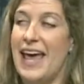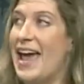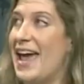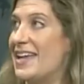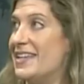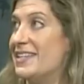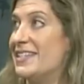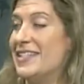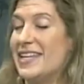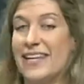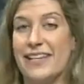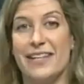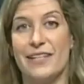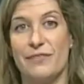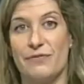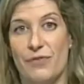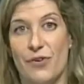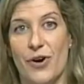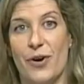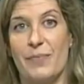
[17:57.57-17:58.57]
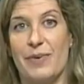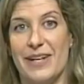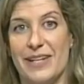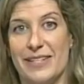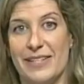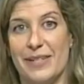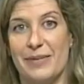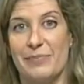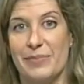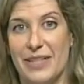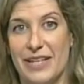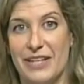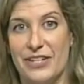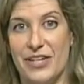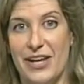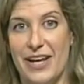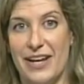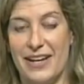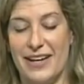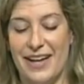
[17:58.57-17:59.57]
and see this form and its
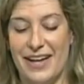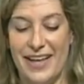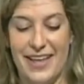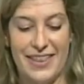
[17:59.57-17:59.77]
completion.